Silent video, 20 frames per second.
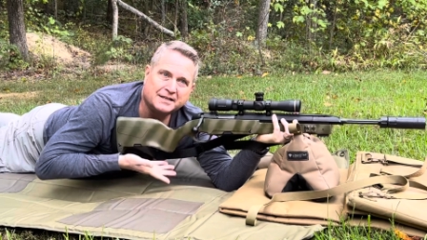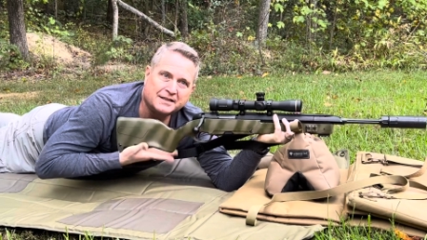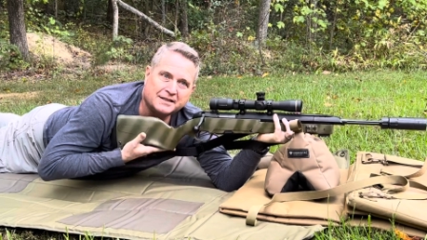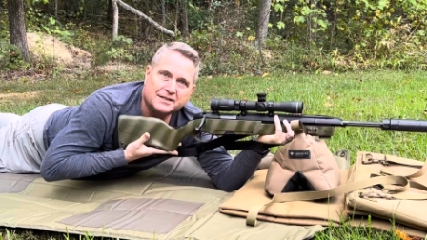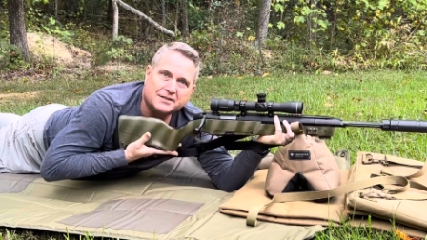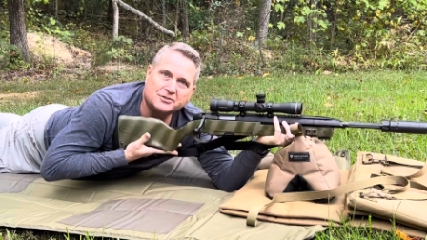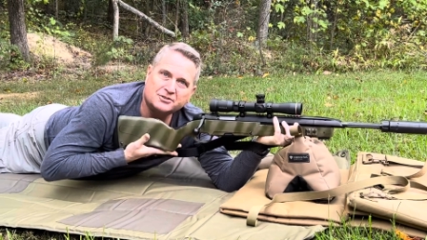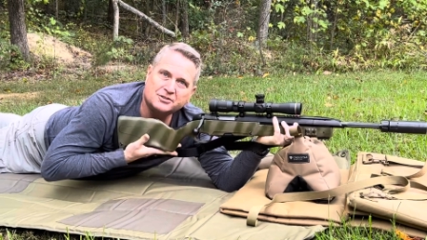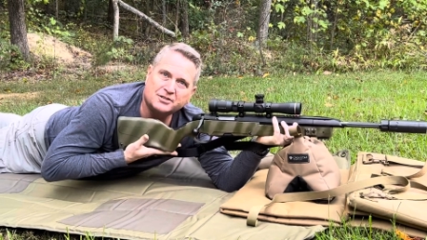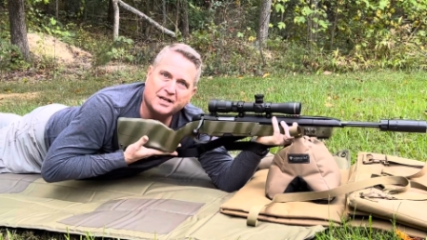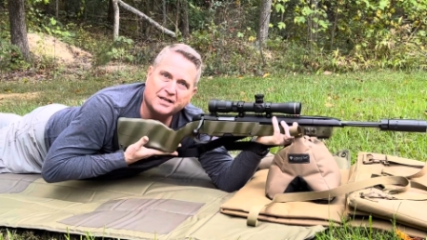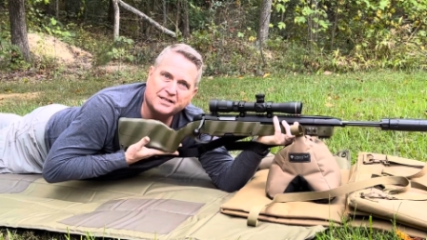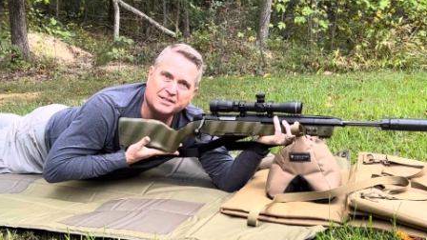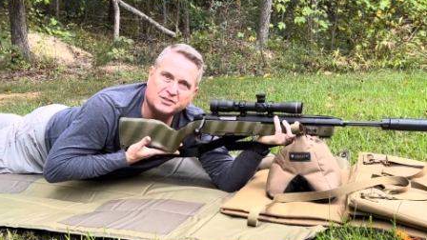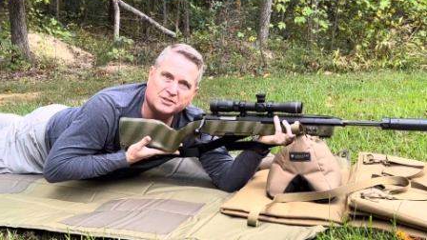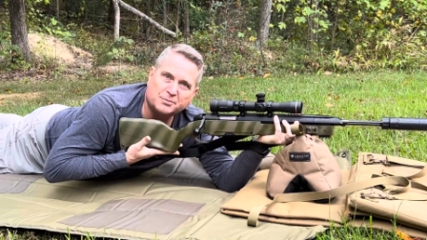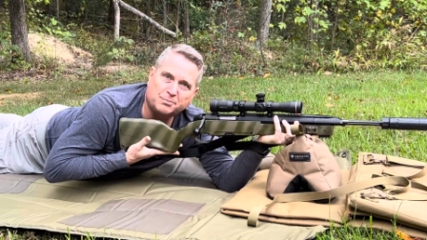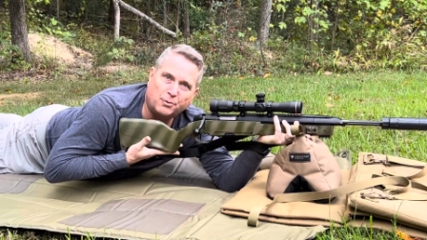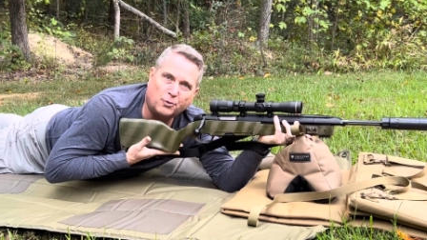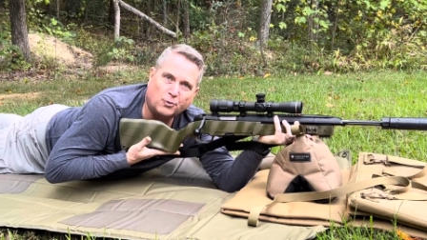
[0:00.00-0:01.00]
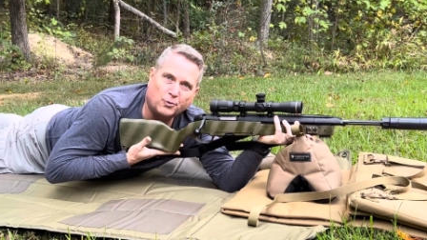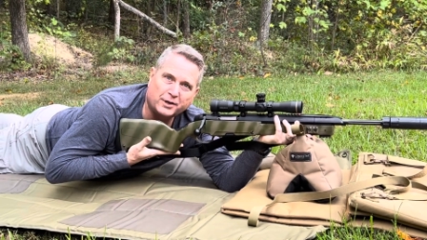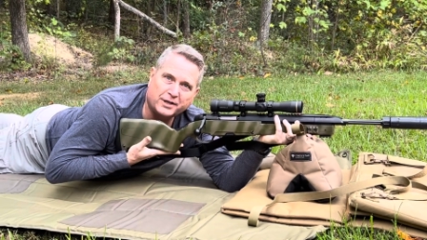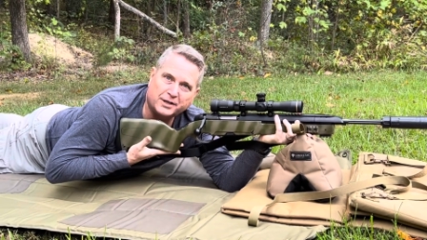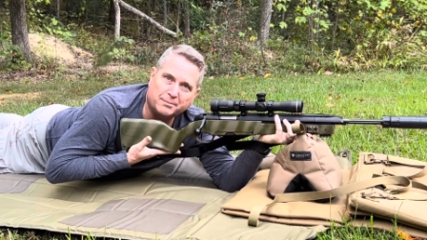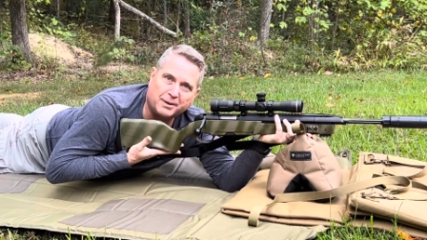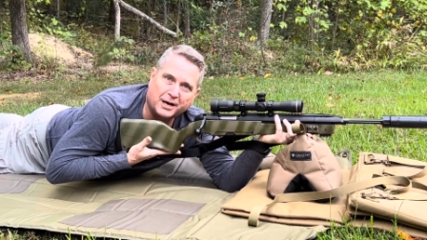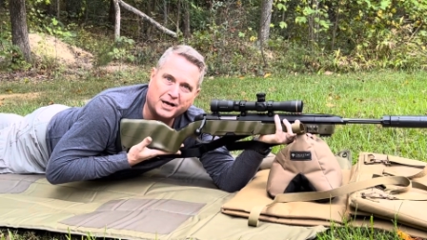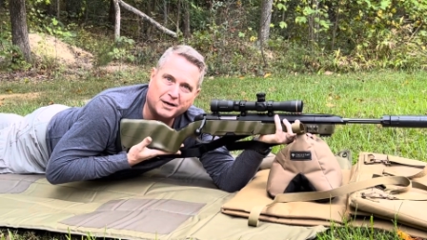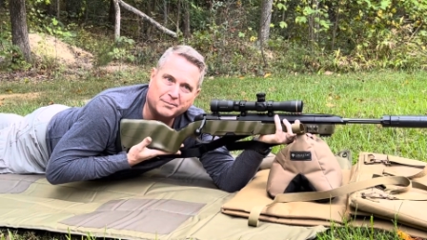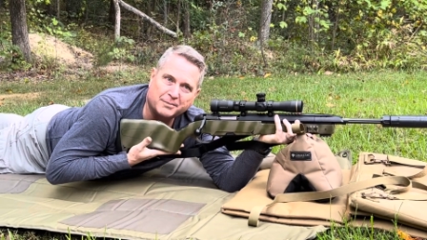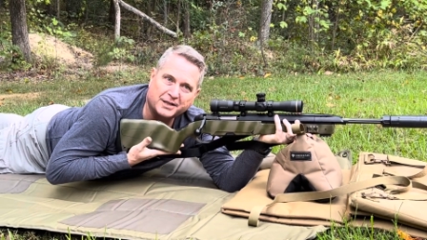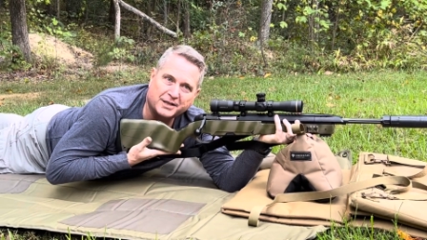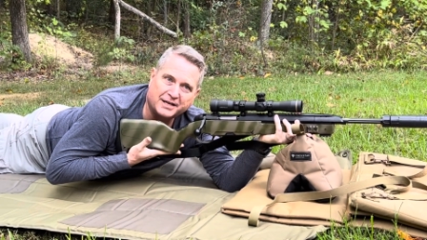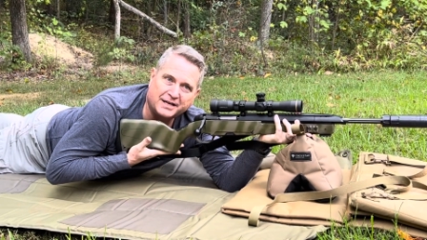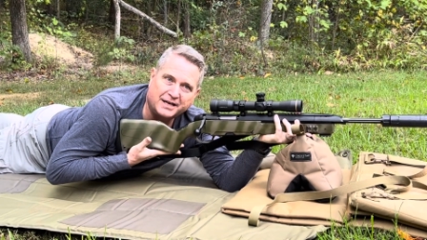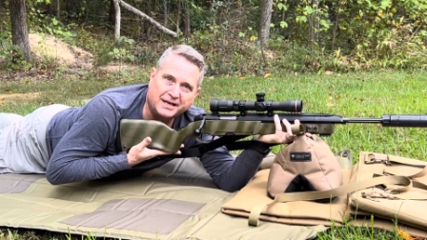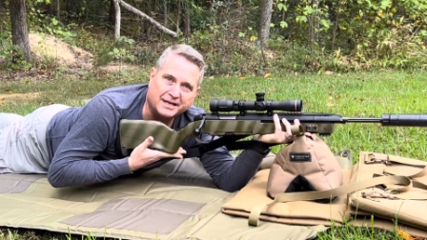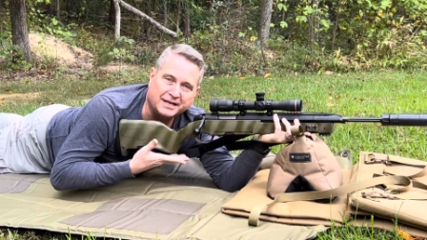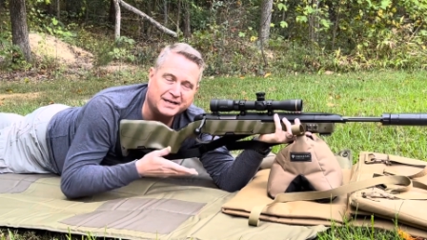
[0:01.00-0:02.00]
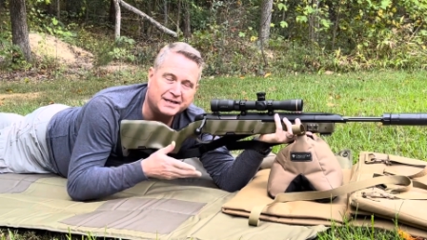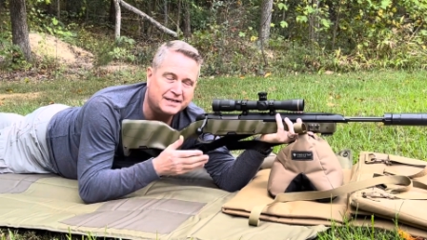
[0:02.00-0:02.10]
There's nothing supporting the bottom of the gun.